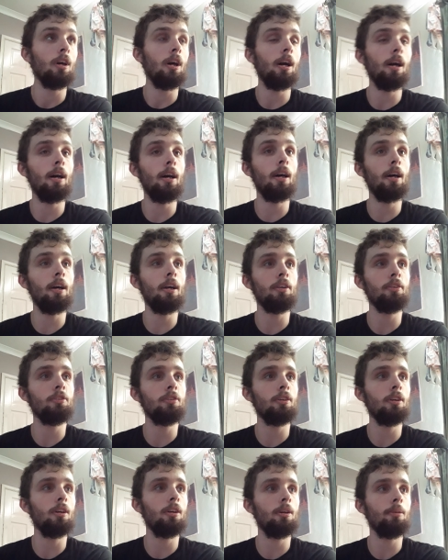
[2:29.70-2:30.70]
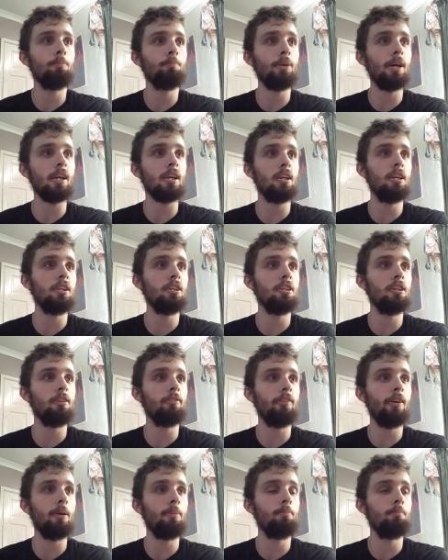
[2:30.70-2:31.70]
And um, back in
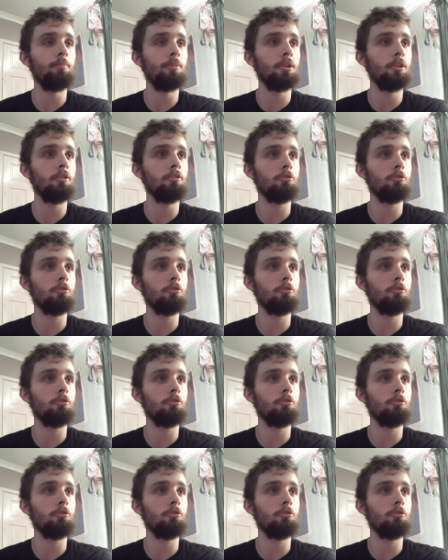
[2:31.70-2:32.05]
November